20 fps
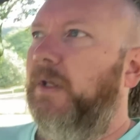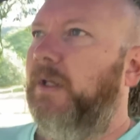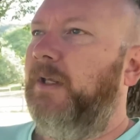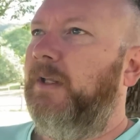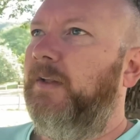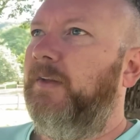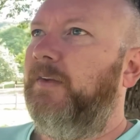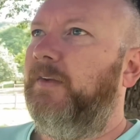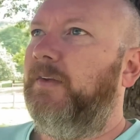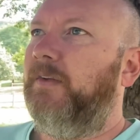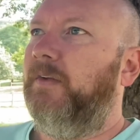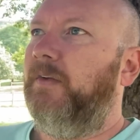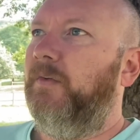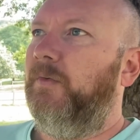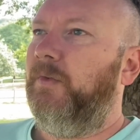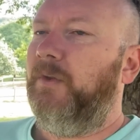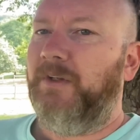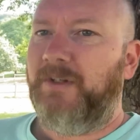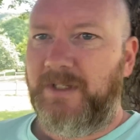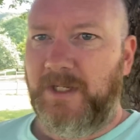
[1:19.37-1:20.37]
is
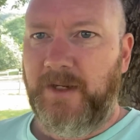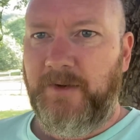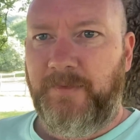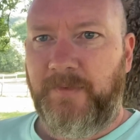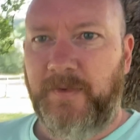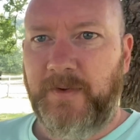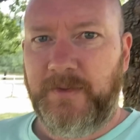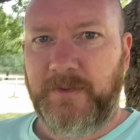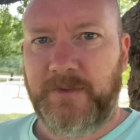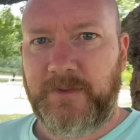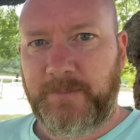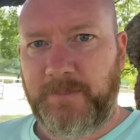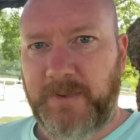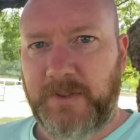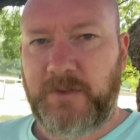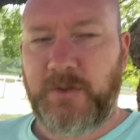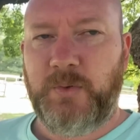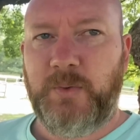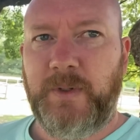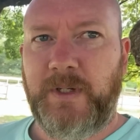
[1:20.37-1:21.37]
the difference
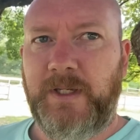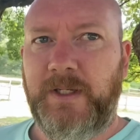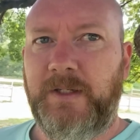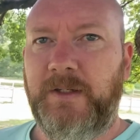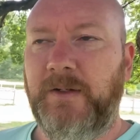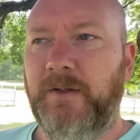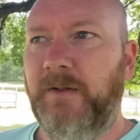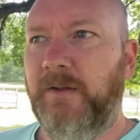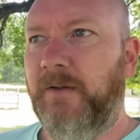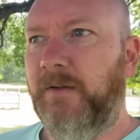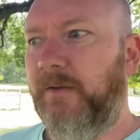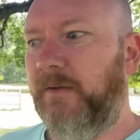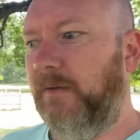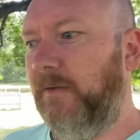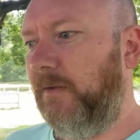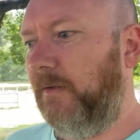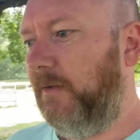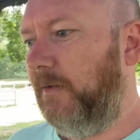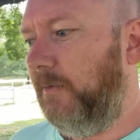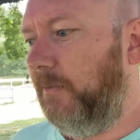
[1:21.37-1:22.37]
between
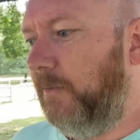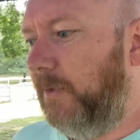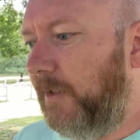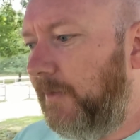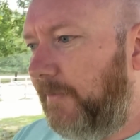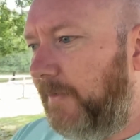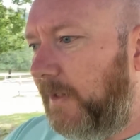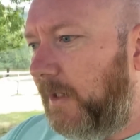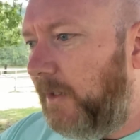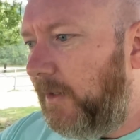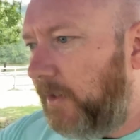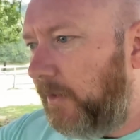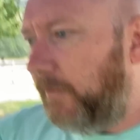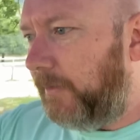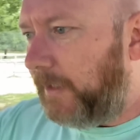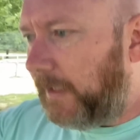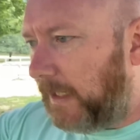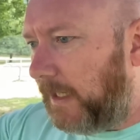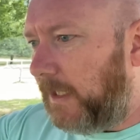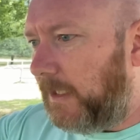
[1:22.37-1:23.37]
living in the
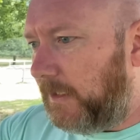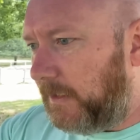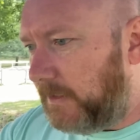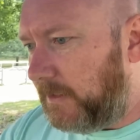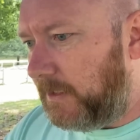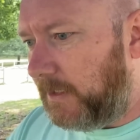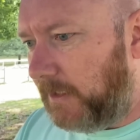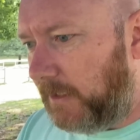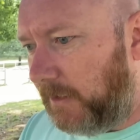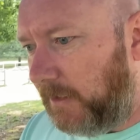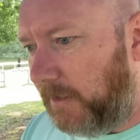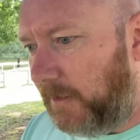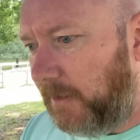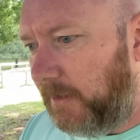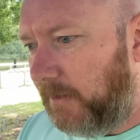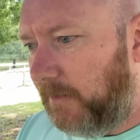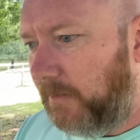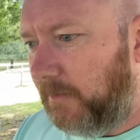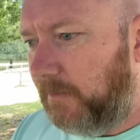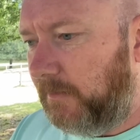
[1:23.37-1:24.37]
reality,
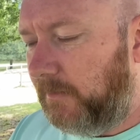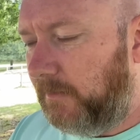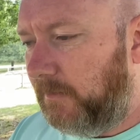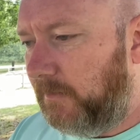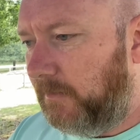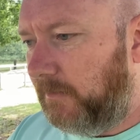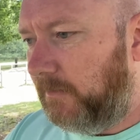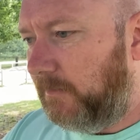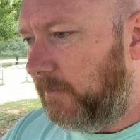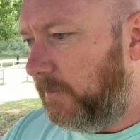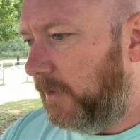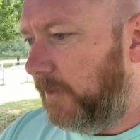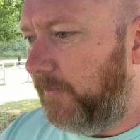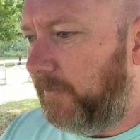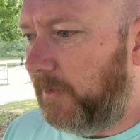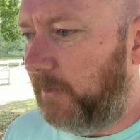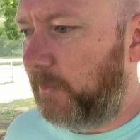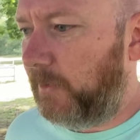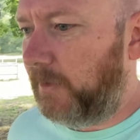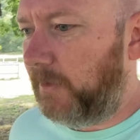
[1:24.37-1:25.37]

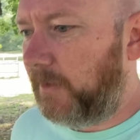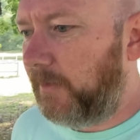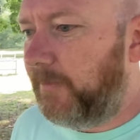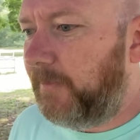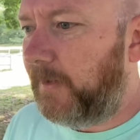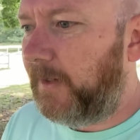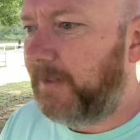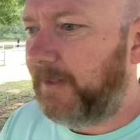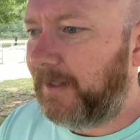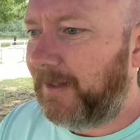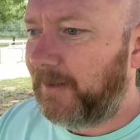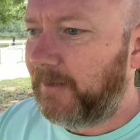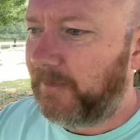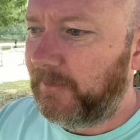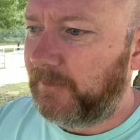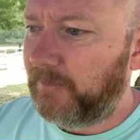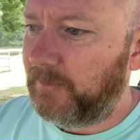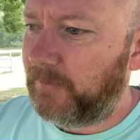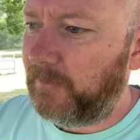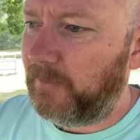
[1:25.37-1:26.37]
whatever you want to define that
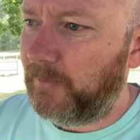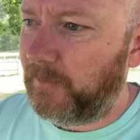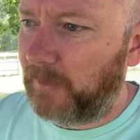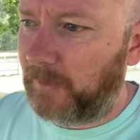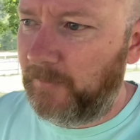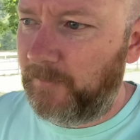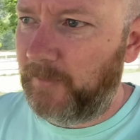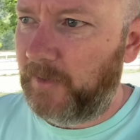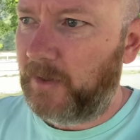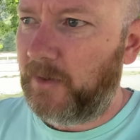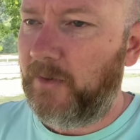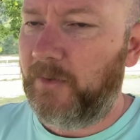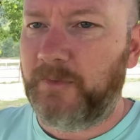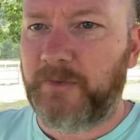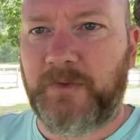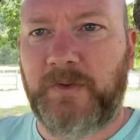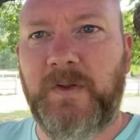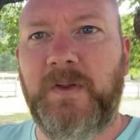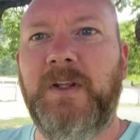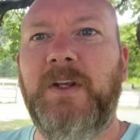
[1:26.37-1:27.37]
as, in
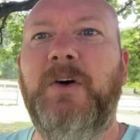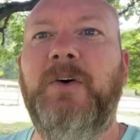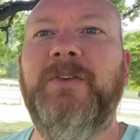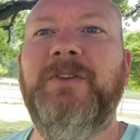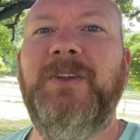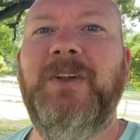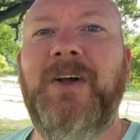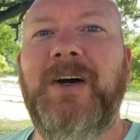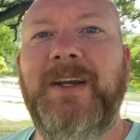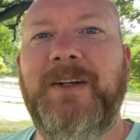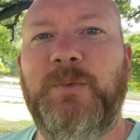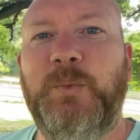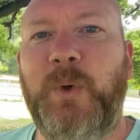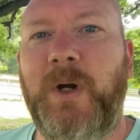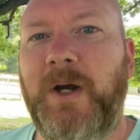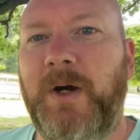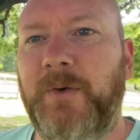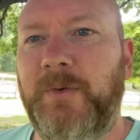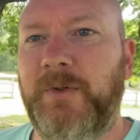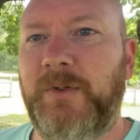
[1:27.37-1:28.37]
regards to the online
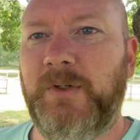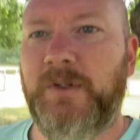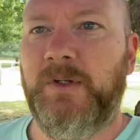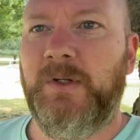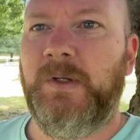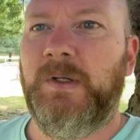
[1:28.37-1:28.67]
world,